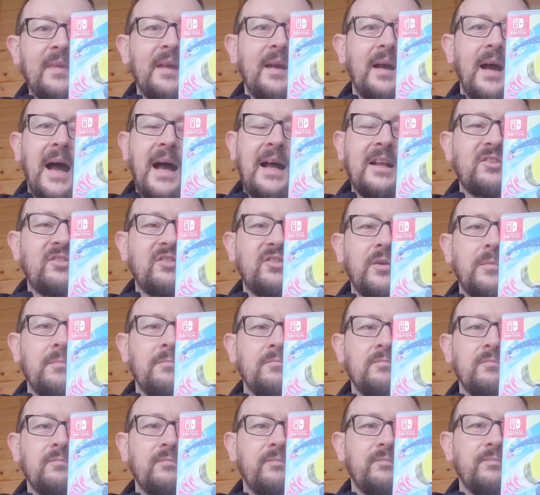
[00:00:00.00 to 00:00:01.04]
had
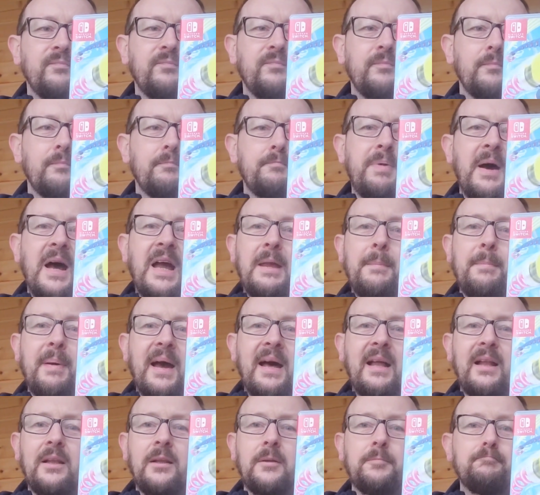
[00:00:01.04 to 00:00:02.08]
some
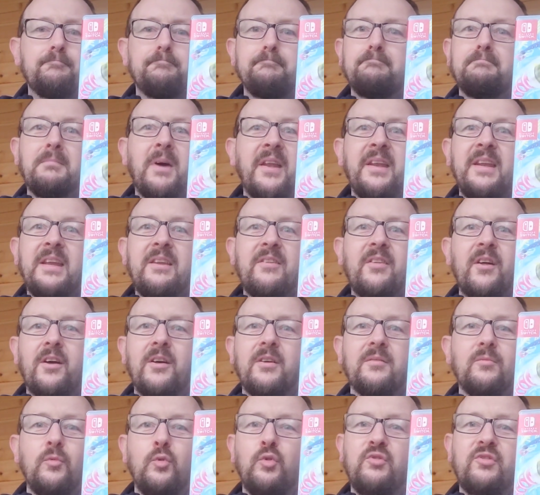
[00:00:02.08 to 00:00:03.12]
PayPal money that
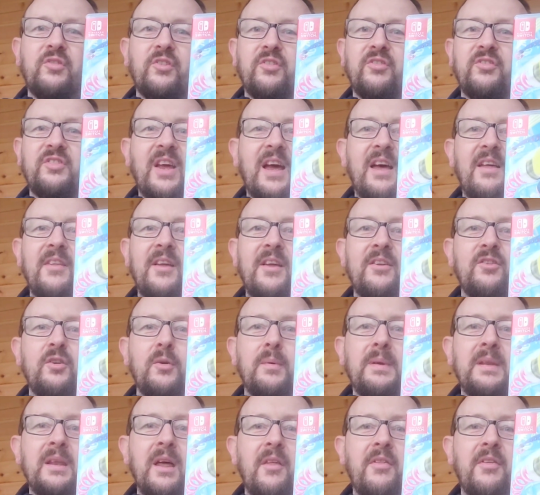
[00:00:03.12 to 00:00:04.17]
was just sat there
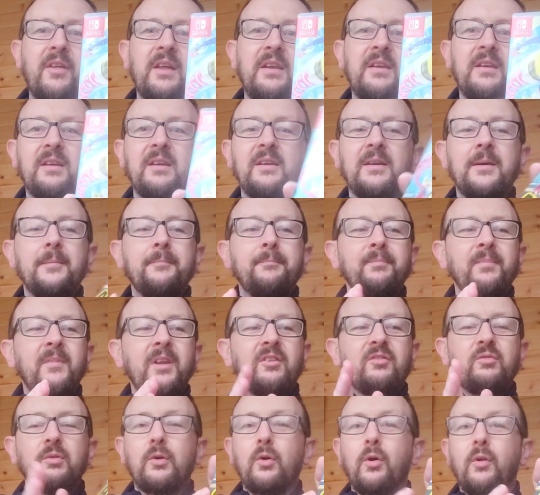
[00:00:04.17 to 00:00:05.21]
doing nothing.
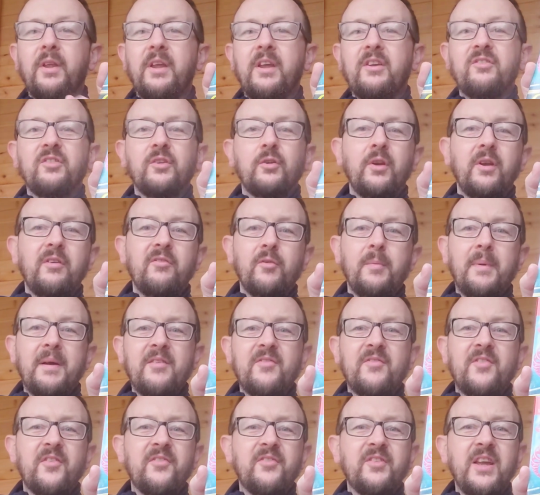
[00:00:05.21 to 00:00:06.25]
So I got this. I got it for about
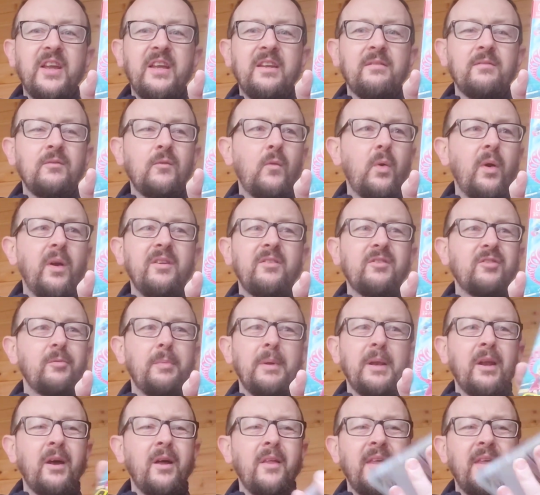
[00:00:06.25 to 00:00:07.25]
£15, something like